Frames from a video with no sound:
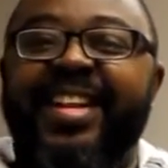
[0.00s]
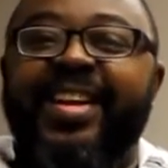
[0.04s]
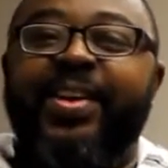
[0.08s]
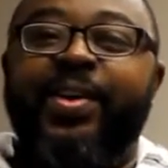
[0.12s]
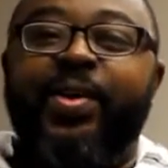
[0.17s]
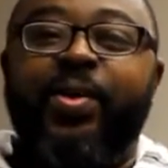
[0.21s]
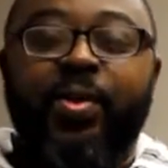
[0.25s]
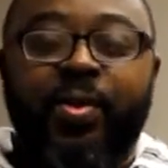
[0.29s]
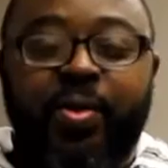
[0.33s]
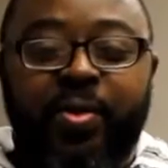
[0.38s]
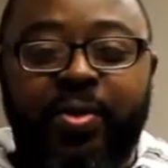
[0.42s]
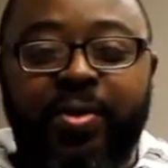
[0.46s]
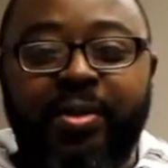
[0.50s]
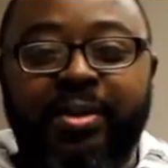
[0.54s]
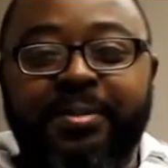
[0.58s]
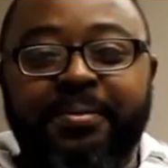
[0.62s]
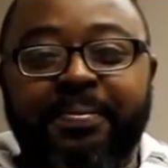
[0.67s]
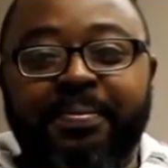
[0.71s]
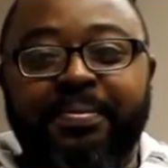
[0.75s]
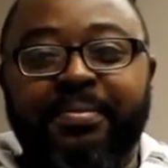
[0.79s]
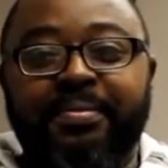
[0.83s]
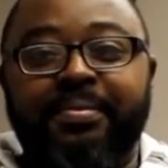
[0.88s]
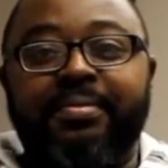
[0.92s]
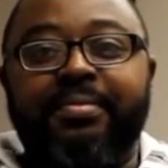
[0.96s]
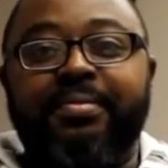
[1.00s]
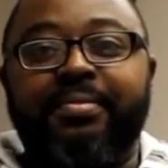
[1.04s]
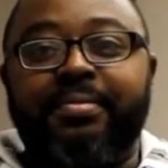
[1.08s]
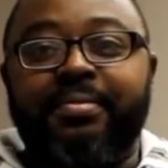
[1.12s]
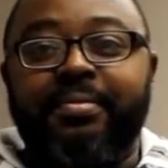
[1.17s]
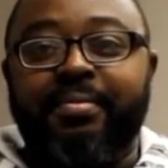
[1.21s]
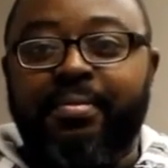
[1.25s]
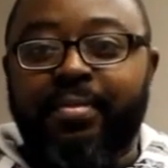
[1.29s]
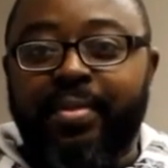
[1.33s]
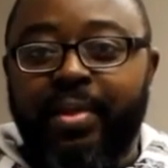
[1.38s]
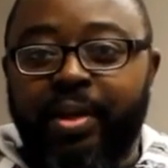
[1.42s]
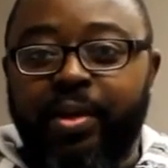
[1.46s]
Or
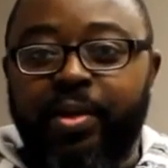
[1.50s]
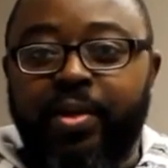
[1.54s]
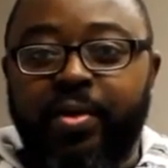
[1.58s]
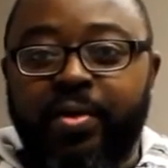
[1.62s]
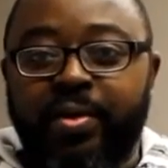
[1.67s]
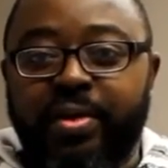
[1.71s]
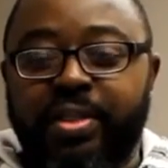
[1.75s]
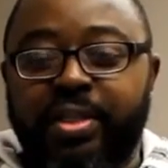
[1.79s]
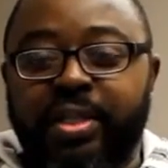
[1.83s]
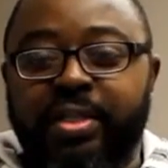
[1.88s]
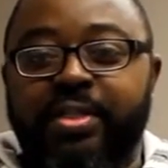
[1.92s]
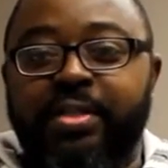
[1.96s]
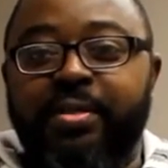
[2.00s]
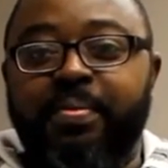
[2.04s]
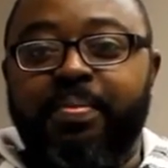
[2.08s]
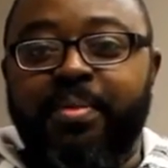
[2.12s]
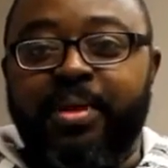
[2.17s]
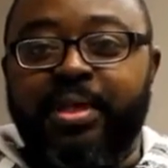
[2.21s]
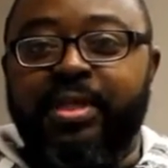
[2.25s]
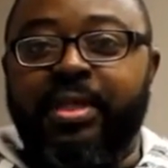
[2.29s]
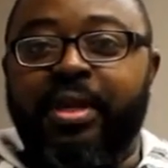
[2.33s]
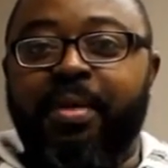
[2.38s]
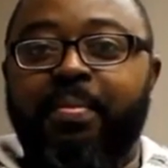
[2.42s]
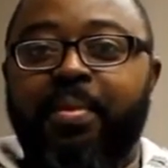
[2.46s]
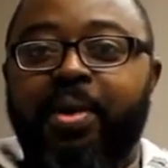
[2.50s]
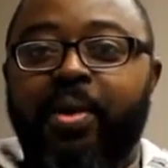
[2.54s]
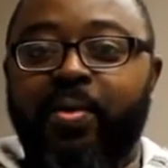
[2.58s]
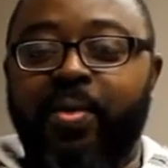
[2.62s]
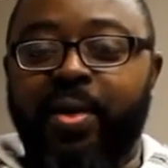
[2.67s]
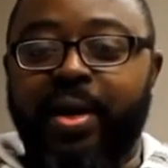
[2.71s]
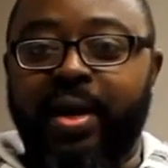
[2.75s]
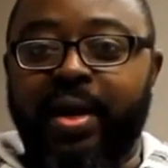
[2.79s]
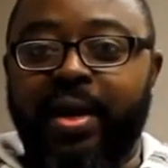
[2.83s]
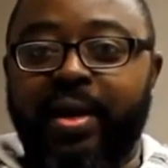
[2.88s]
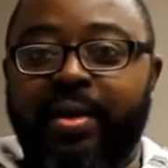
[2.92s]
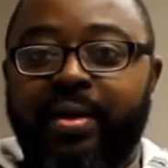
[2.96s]
you could just simply say
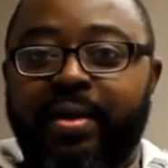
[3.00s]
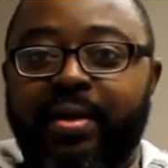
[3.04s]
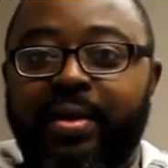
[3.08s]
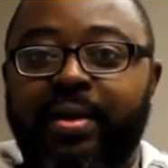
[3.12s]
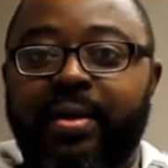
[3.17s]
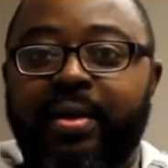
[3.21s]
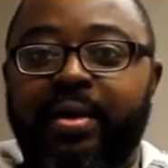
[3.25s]
Mangwanani.